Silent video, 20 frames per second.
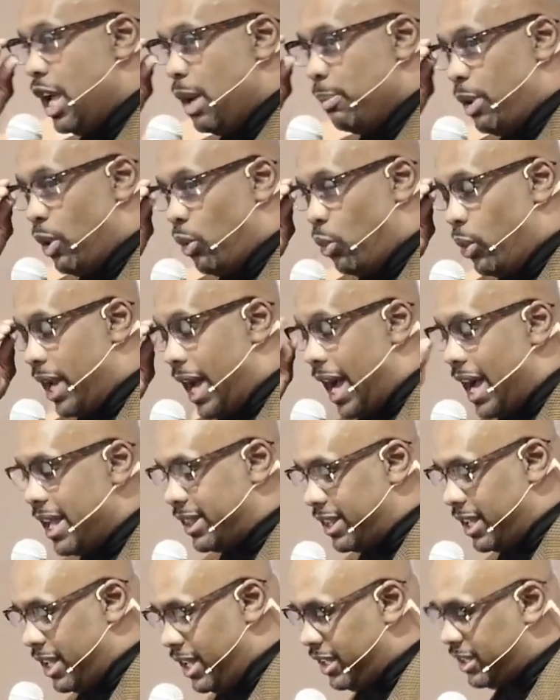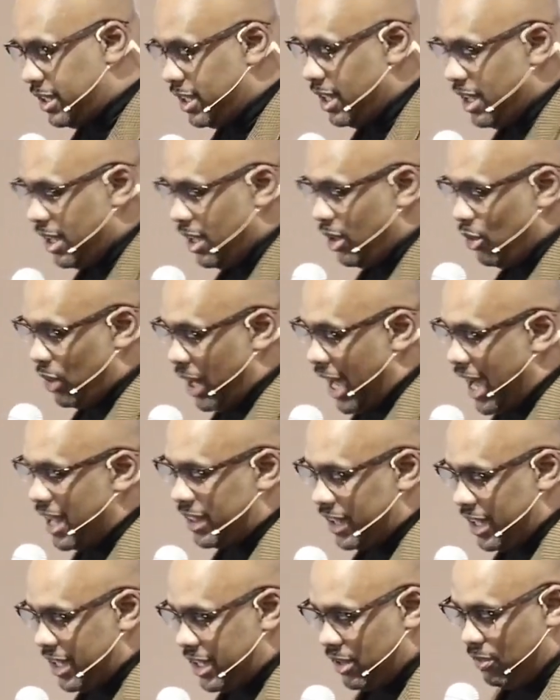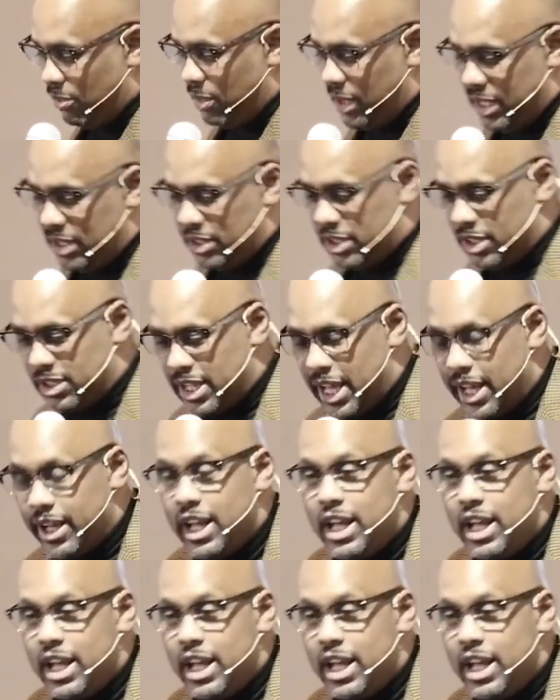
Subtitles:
But what I think it means is that,